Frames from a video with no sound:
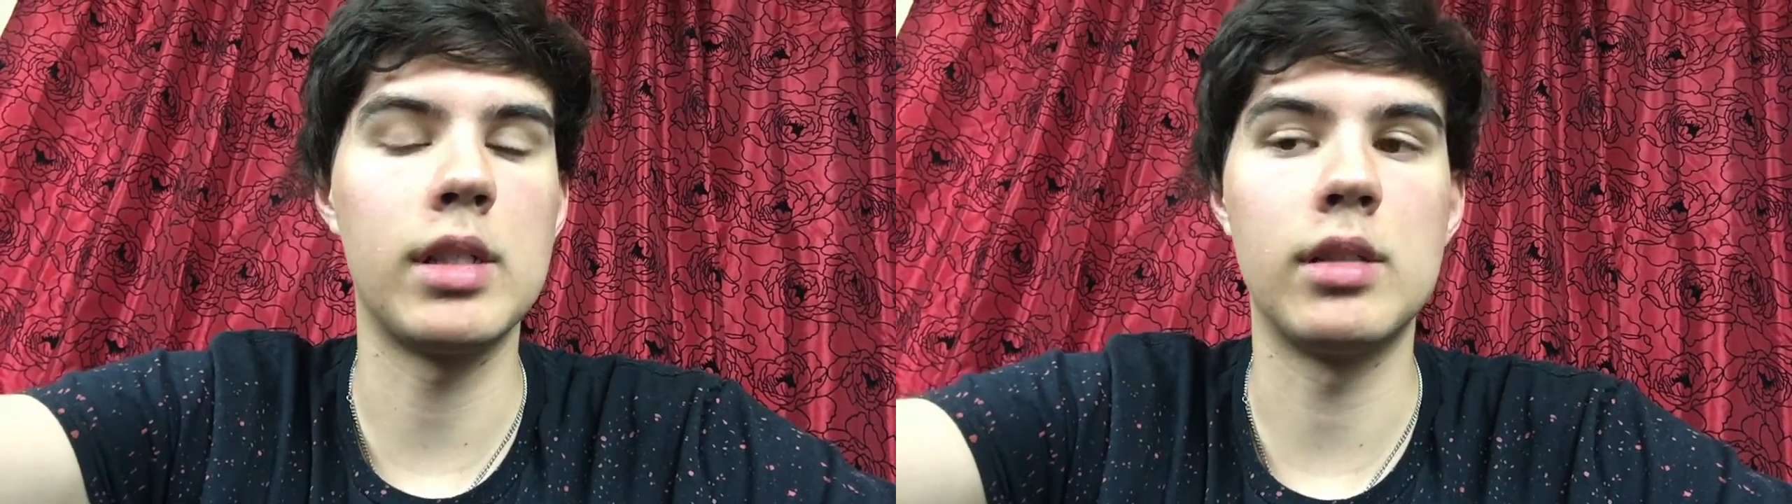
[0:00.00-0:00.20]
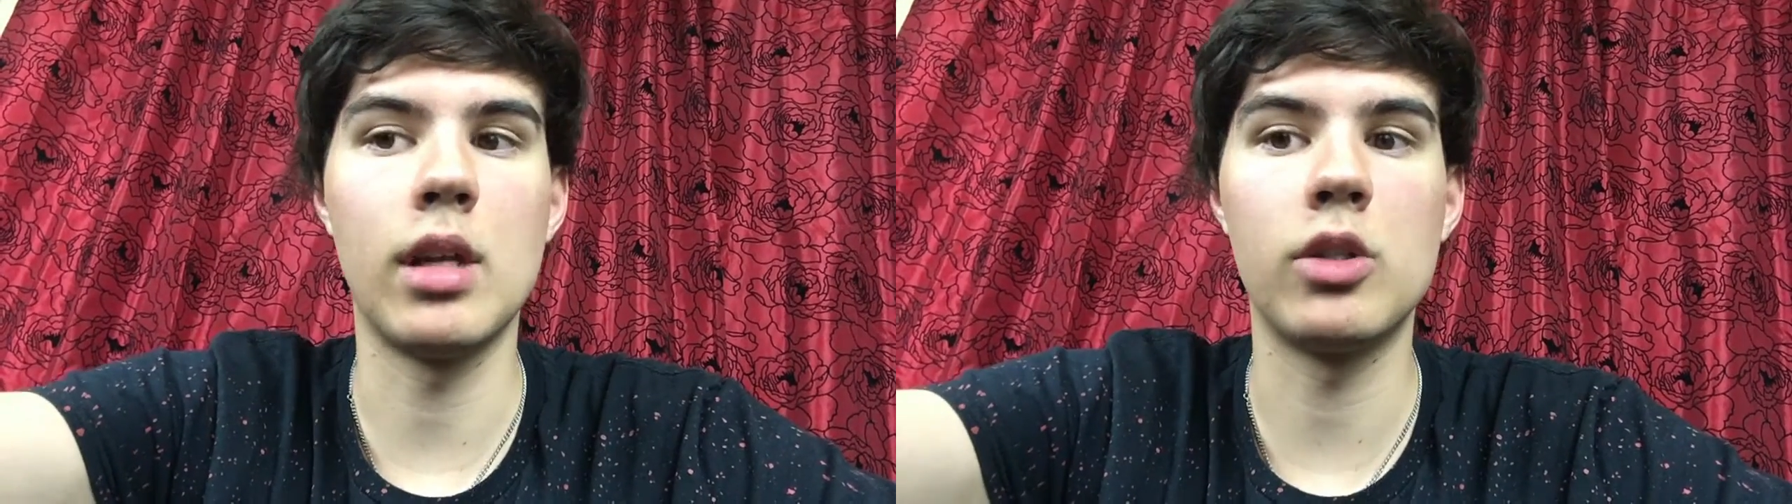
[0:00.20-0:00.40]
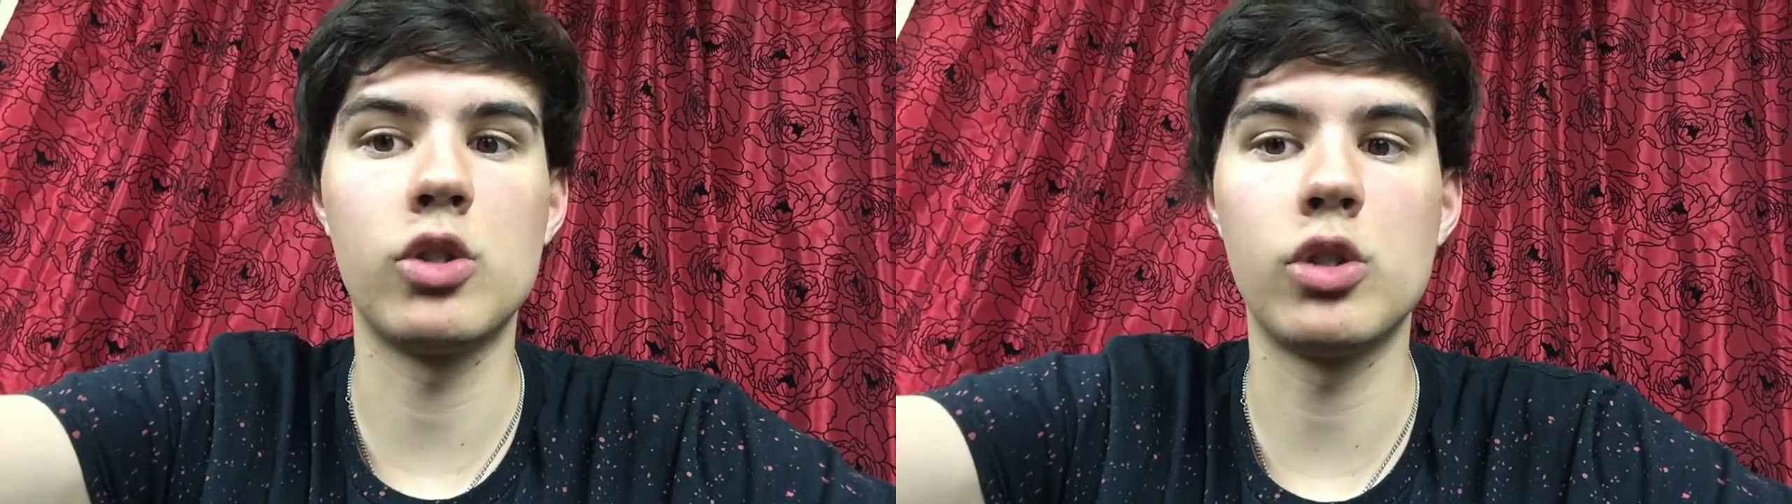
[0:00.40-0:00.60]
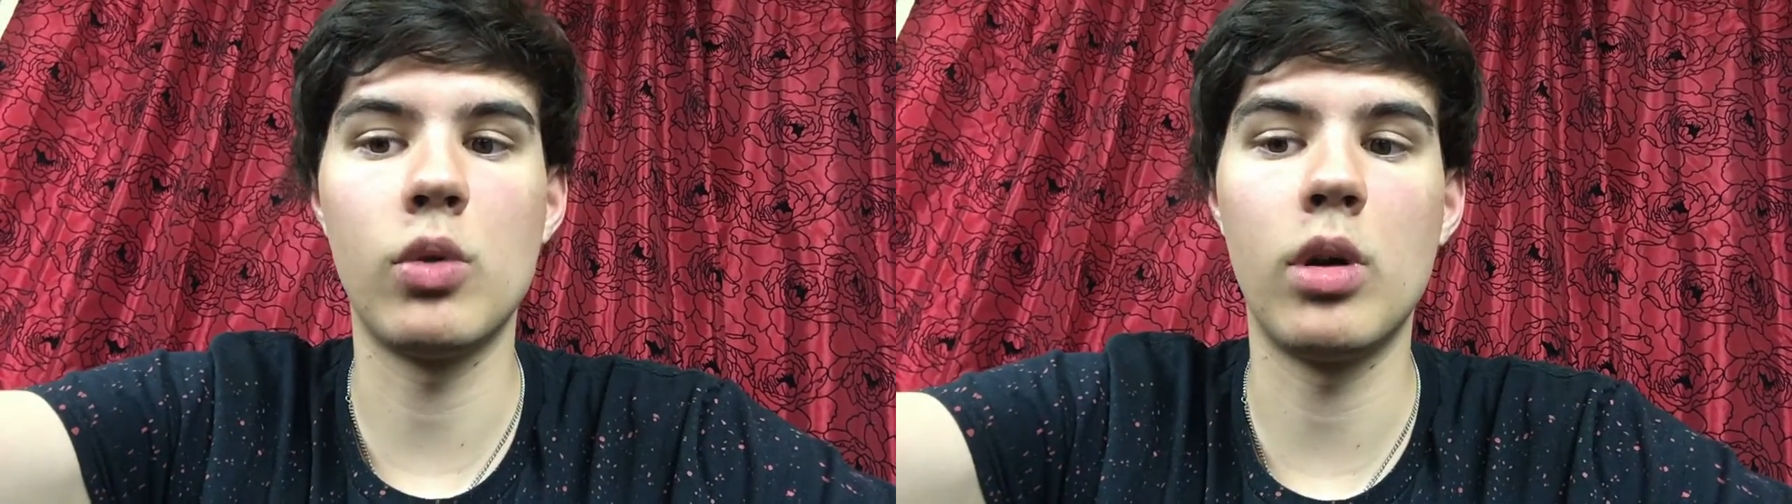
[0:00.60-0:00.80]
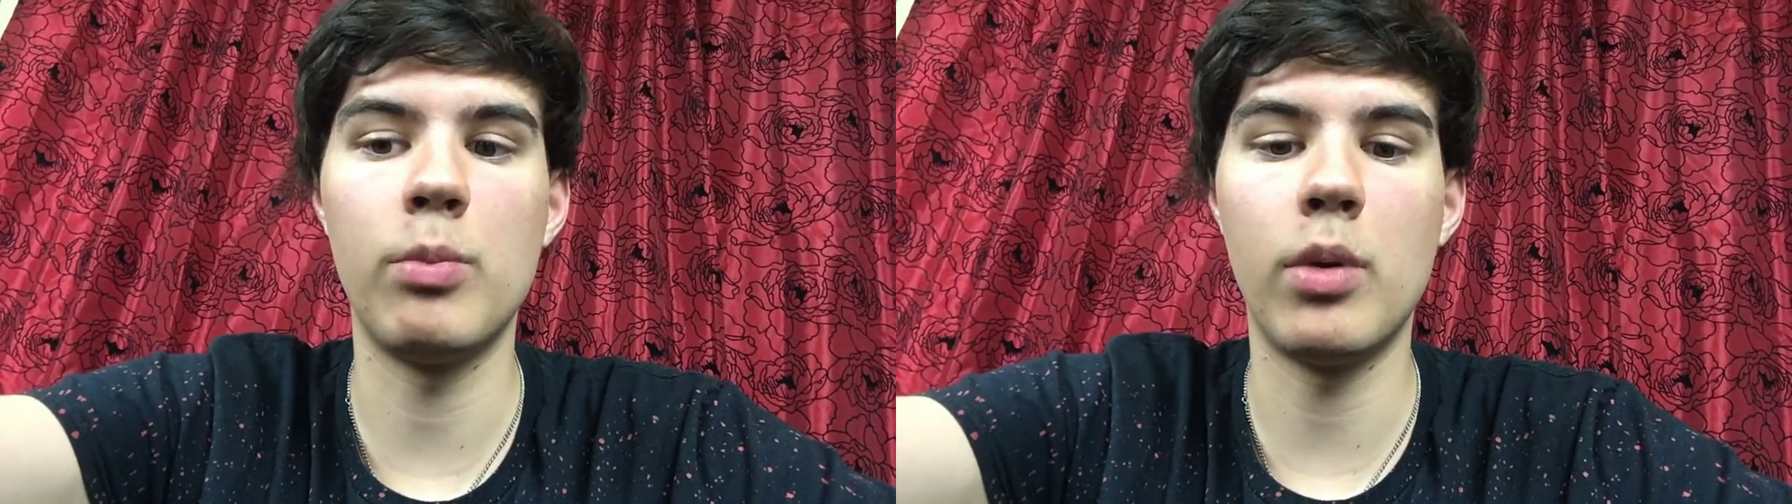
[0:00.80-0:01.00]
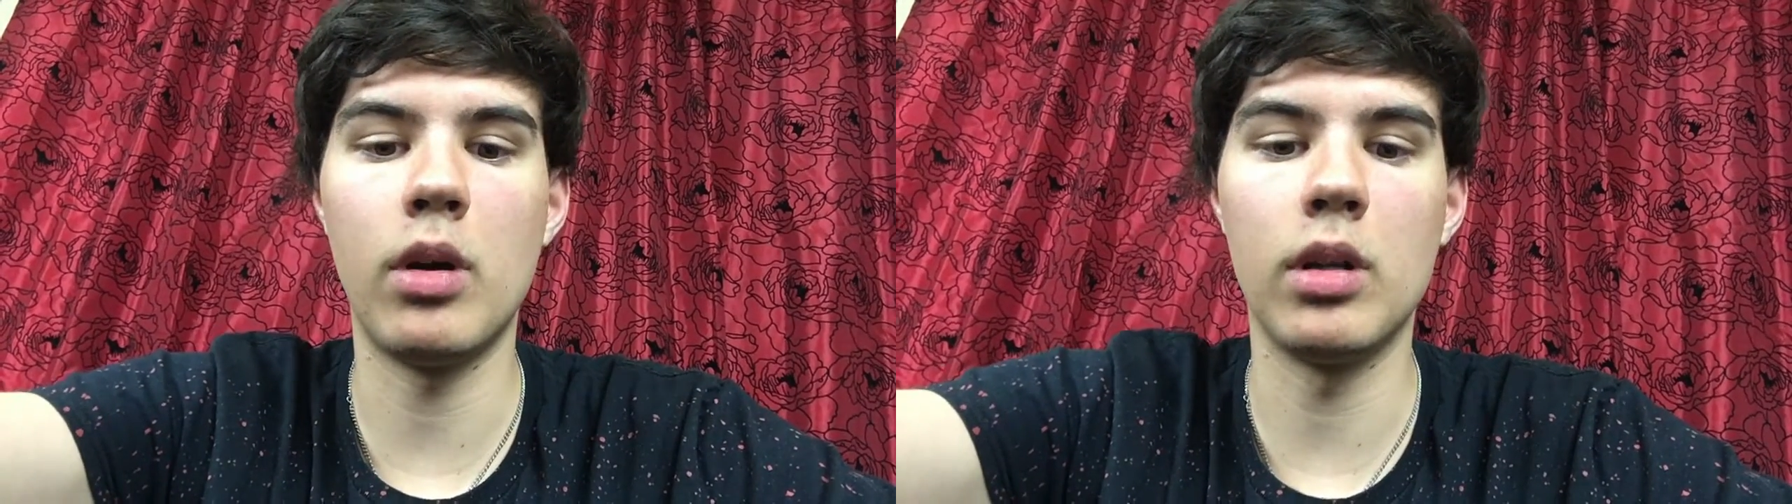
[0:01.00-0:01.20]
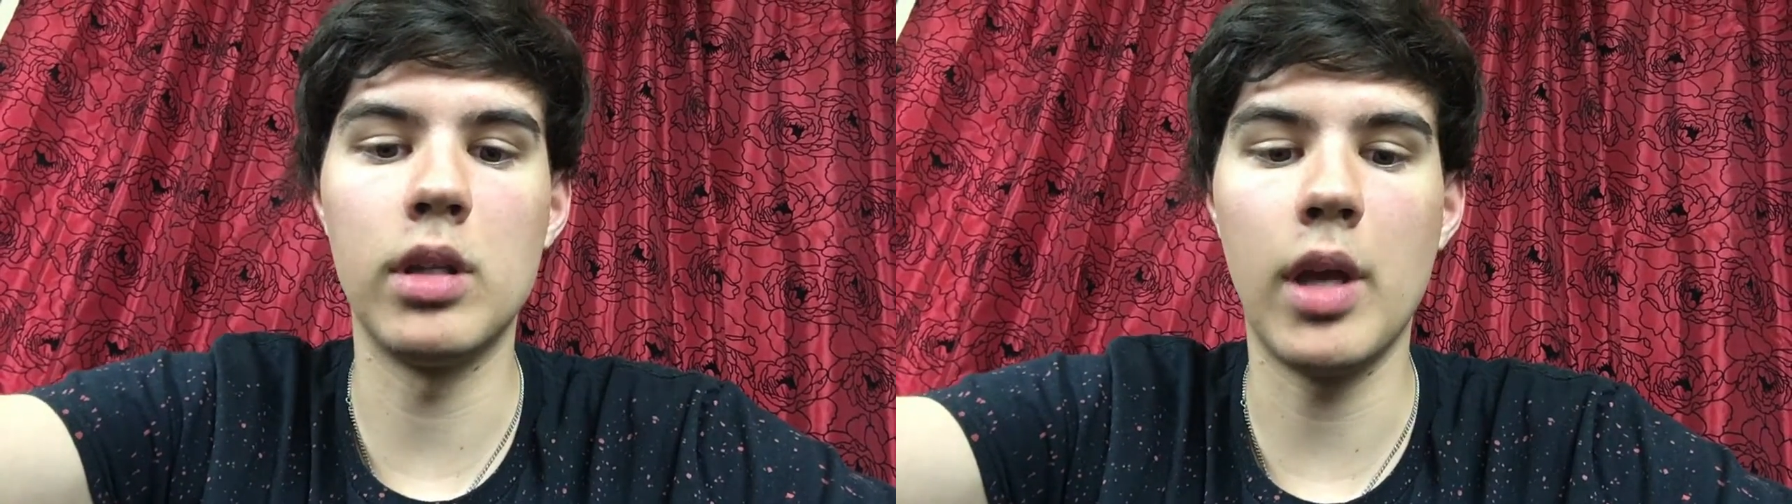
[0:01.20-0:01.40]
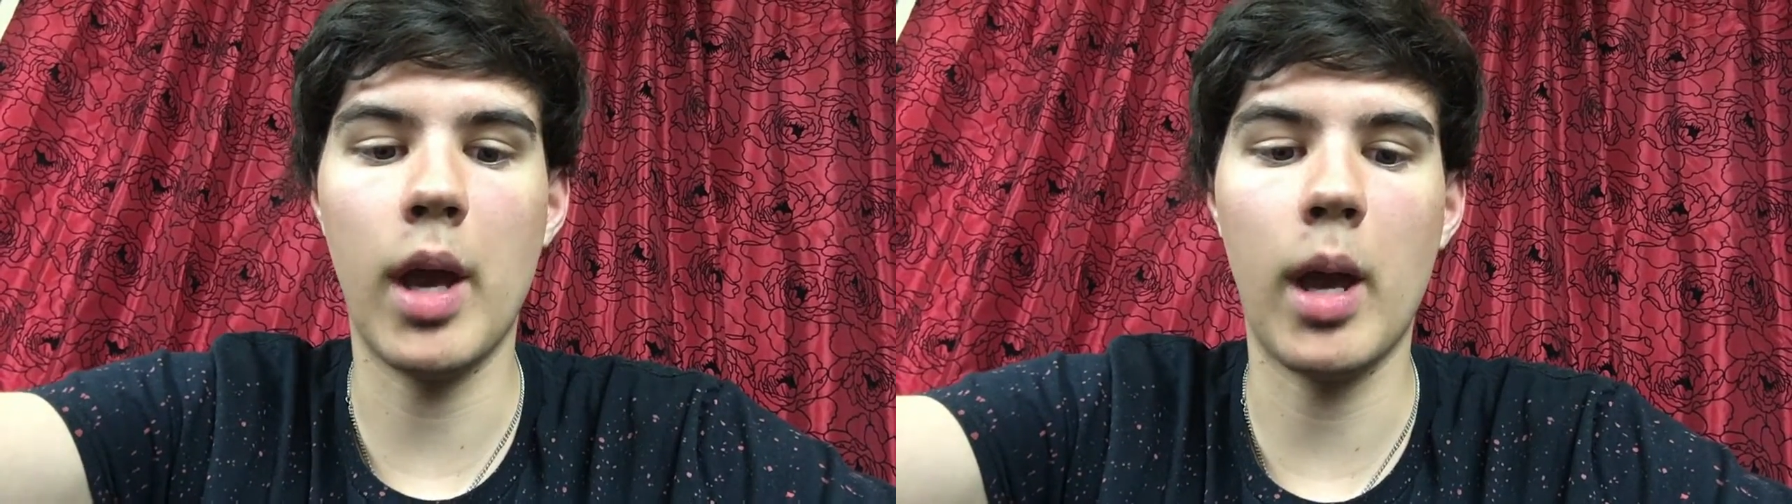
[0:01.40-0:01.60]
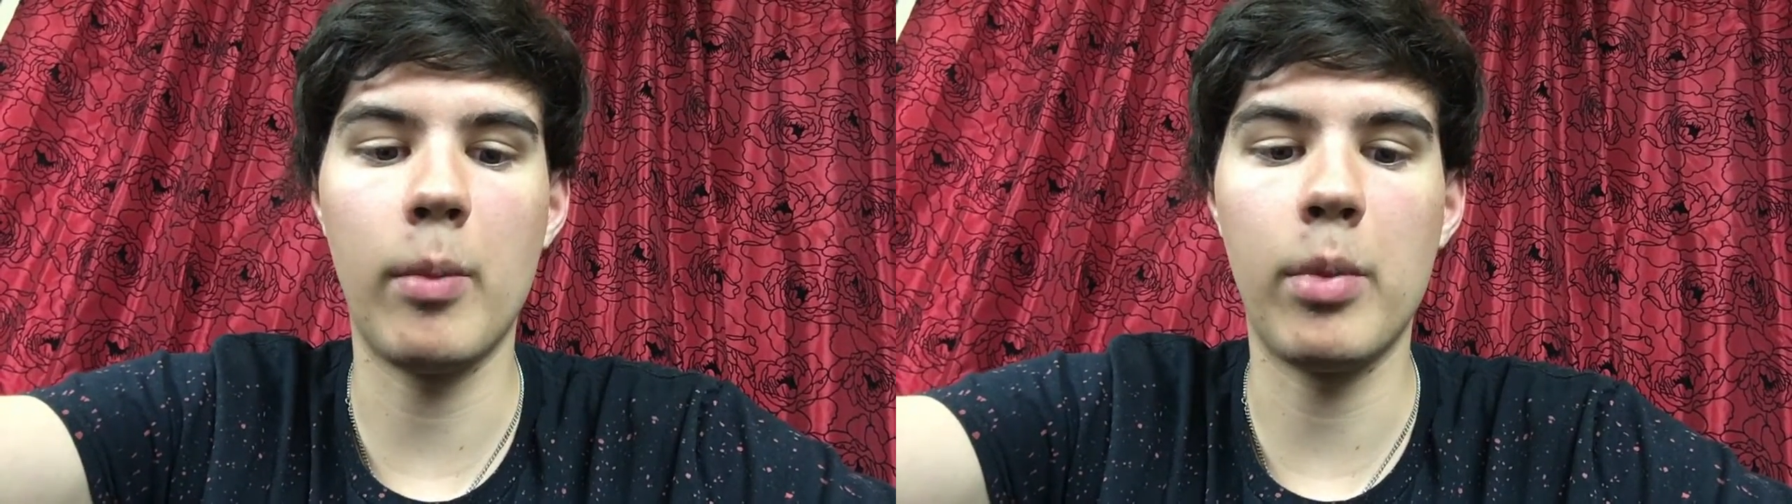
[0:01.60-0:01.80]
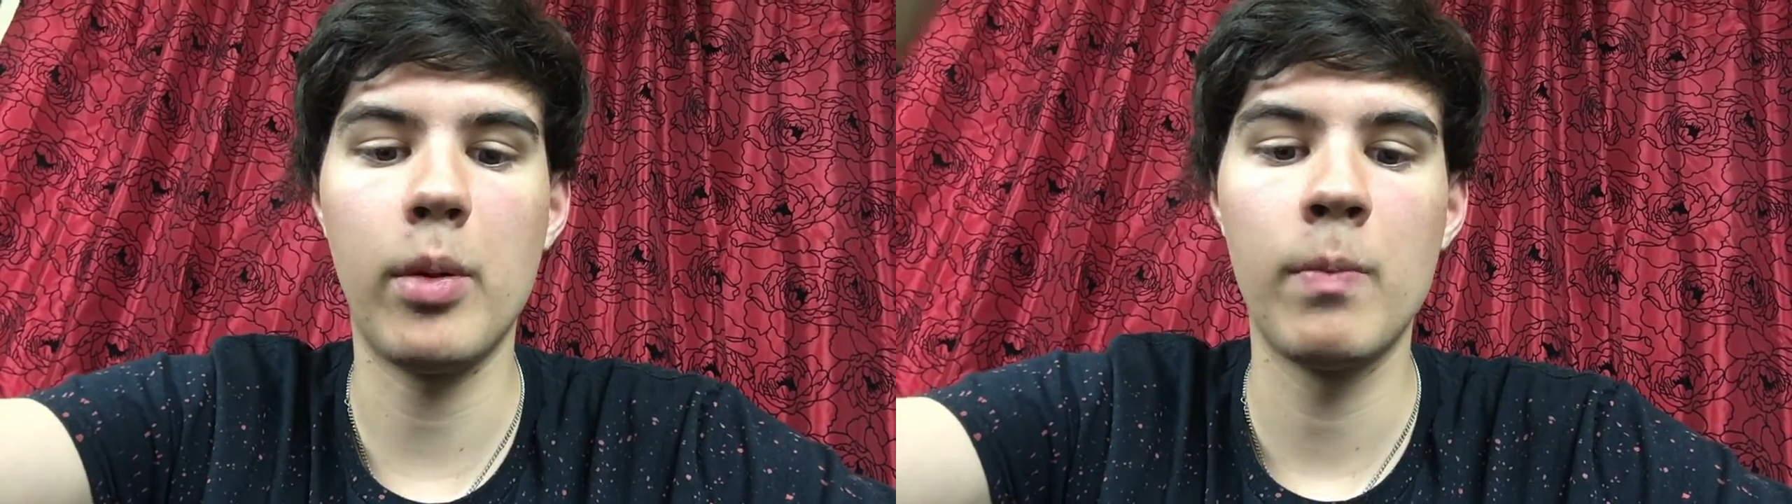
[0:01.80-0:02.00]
it does show up on the app